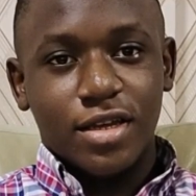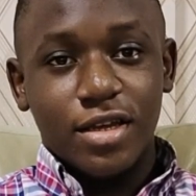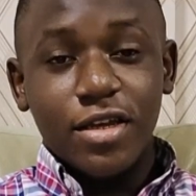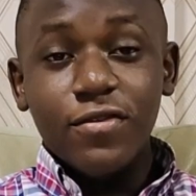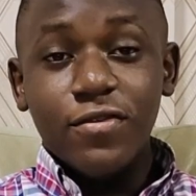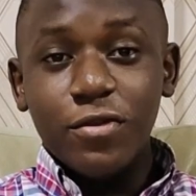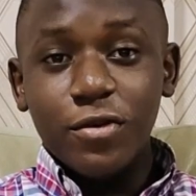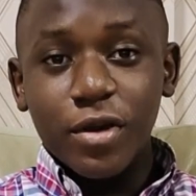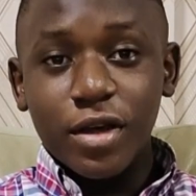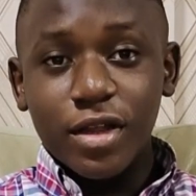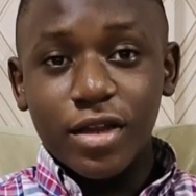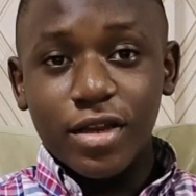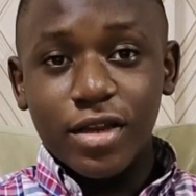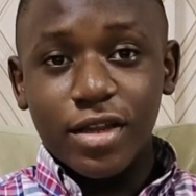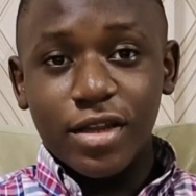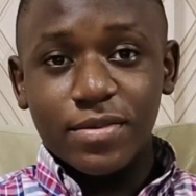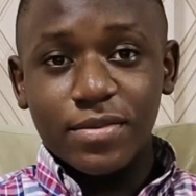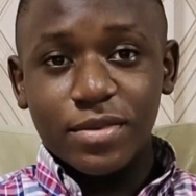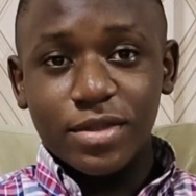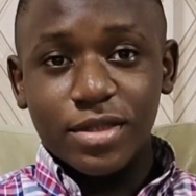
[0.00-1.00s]
If you were
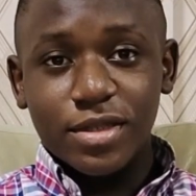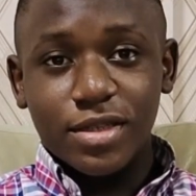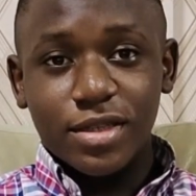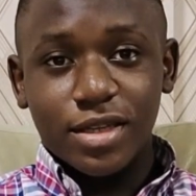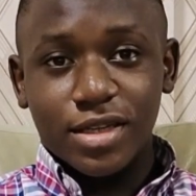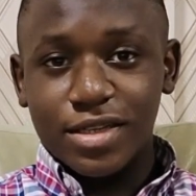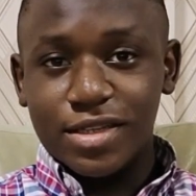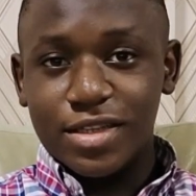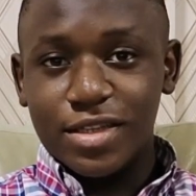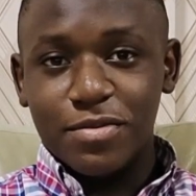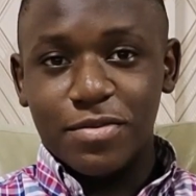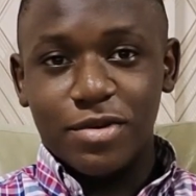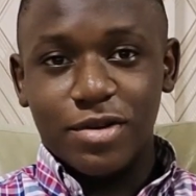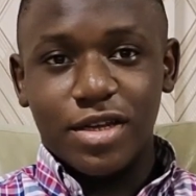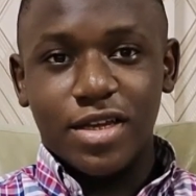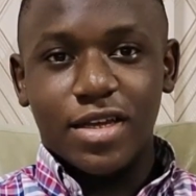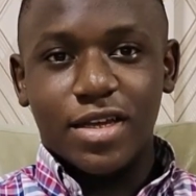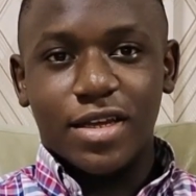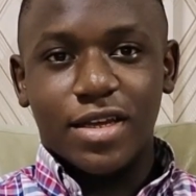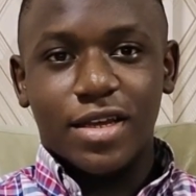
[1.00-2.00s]
named
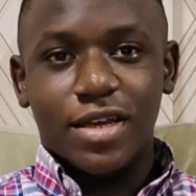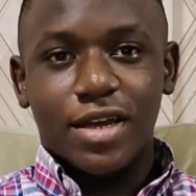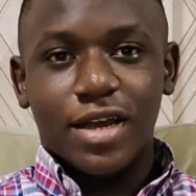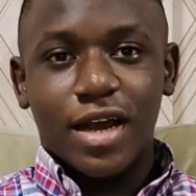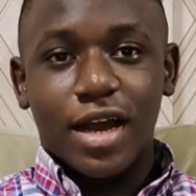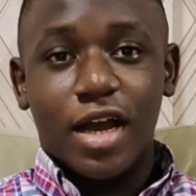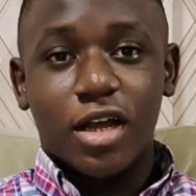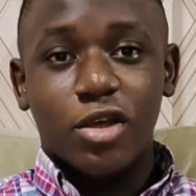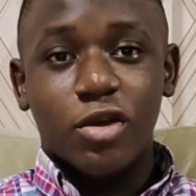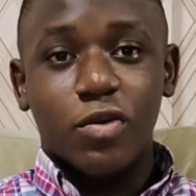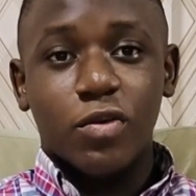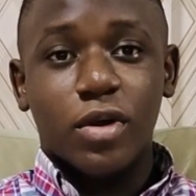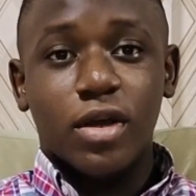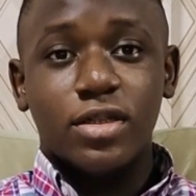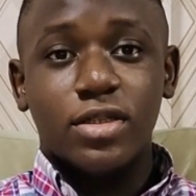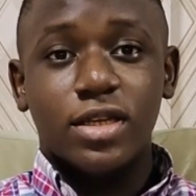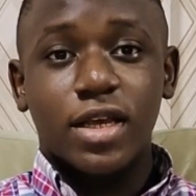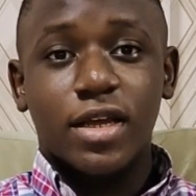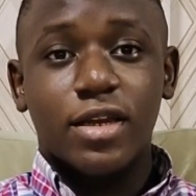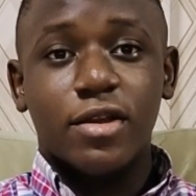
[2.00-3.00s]
Adeboye and you
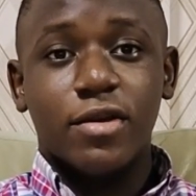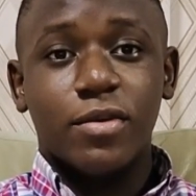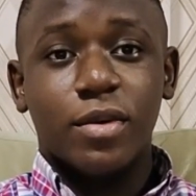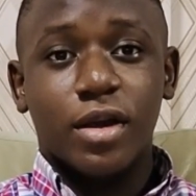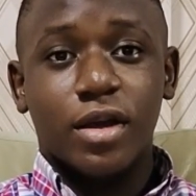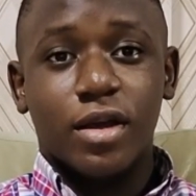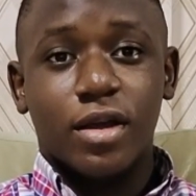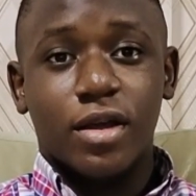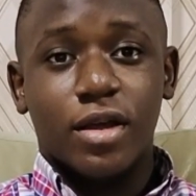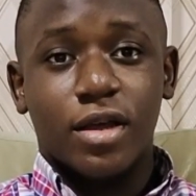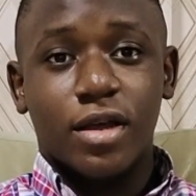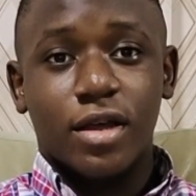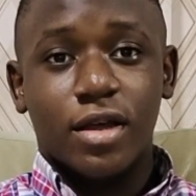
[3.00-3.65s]
went anywhere